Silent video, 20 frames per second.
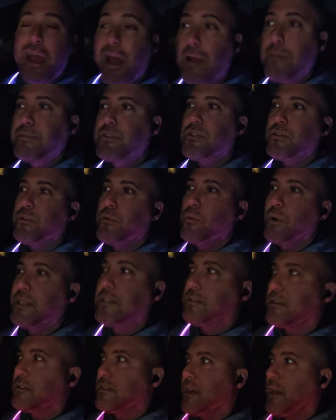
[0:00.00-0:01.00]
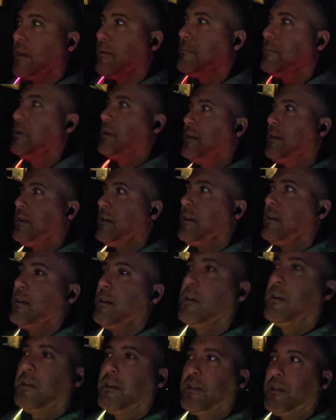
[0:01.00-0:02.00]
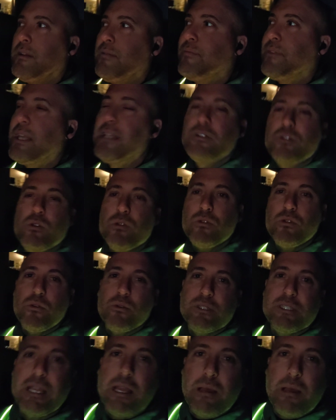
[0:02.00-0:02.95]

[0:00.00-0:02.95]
Absolute waste of time. It didn't do a